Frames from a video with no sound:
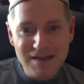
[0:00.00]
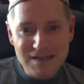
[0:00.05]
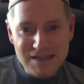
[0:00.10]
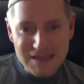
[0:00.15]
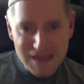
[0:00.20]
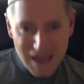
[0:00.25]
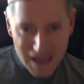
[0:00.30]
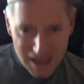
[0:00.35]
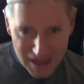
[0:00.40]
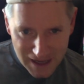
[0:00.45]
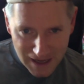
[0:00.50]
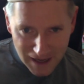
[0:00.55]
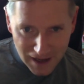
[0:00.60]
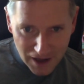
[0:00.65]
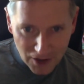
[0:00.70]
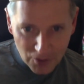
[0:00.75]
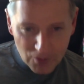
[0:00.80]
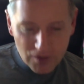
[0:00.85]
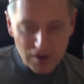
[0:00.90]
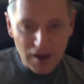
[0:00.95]
take
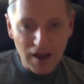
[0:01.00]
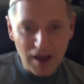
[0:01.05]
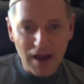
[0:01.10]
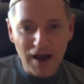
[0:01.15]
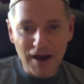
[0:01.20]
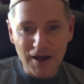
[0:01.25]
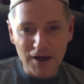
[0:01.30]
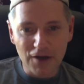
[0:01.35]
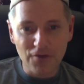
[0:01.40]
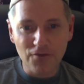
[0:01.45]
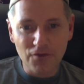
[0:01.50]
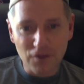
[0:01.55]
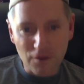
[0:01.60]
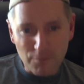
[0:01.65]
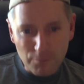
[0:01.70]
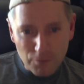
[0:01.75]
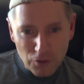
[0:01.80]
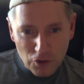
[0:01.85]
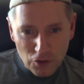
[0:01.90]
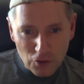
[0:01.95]
out of the
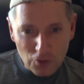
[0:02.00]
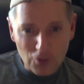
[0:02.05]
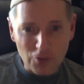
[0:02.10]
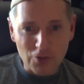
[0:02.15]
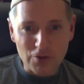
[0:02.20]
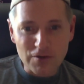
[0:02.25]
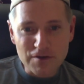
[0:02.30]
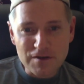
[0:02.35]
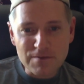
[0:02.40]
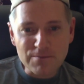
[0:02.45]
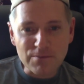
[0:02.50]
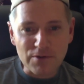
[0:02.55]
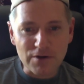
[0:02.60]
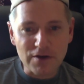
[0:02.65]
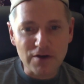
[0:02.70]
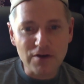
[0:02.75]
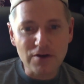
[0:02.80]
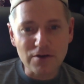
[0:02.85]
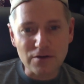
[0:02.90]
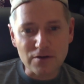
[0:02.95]
pure
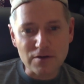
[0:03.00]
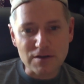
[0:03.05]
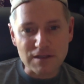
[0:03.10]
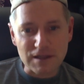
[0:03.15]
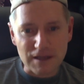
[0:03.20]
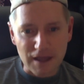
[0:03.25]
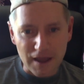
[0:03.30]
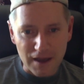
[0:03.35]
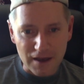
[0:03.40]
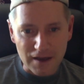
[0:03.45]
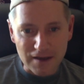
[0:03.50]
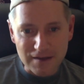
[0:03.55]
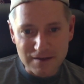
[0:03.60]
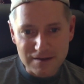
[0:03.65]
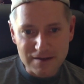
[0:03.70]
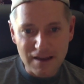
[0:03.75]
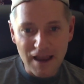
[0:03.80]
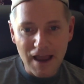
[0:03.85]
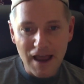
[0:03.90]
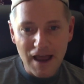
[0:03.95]
sprinter's
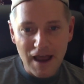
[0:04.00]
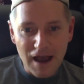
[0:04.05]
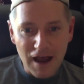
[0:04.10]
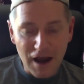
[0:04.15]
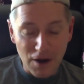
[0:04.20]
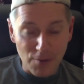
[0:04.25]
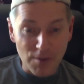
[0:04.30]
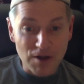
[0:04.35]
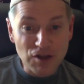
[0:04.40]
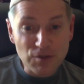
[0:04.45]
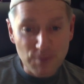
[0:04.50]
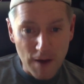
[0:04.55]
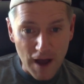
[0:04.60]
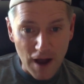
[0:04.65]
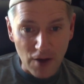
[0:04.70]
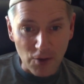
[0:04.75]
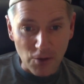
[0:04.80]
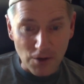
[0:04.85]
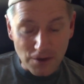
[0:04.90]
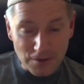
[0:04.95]
legs? How much
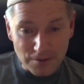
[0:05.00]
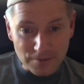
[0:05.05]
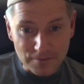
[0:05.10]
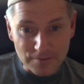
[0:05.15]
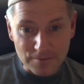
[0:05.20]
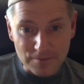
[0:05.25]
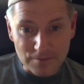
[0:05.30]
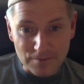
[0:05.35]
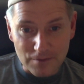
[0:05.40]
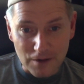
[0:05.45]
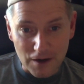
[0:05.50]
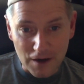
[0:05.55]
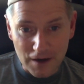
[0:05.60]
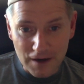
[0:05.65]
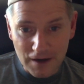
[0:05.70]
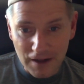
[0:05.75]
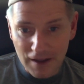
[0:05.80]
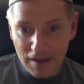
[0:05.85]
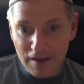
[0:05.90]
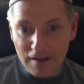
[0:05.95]
power,
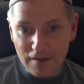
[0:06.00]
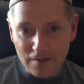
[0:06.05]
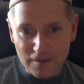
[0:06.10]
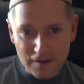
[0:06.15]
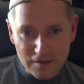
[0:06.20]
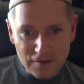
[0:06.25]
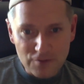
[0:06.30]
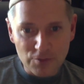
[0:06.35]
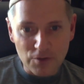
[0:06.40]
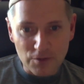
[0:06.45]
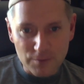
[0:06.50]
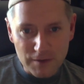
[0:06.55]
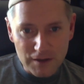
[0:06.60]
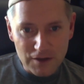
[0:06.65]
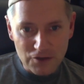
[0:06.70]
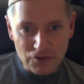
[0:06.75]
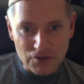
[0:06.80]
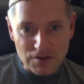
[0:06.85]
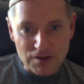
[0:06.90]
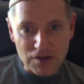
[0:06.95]
right? This will be
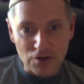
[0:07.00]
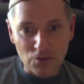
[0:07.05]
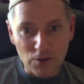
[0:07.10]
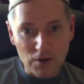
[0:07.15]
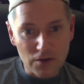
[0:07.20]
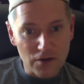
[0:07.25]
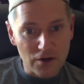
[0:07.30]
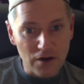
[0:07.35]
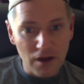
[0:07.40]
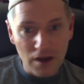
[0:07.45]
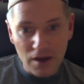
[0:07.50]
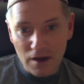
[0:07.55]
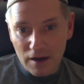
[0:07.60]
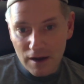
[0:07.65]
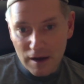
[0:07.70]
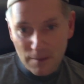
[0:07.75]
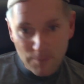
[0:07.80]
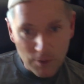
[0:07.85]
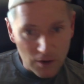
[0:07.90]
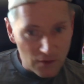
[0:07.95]
interesting. Whether a
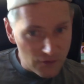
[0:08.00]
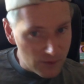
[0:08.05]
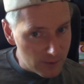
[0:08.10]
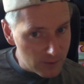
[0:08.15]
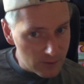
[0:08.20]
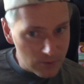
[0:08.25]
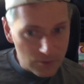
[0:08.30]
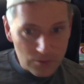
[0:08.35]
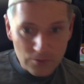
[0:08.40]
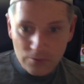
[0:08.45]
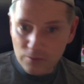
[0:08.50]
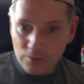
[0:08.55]
couple of them,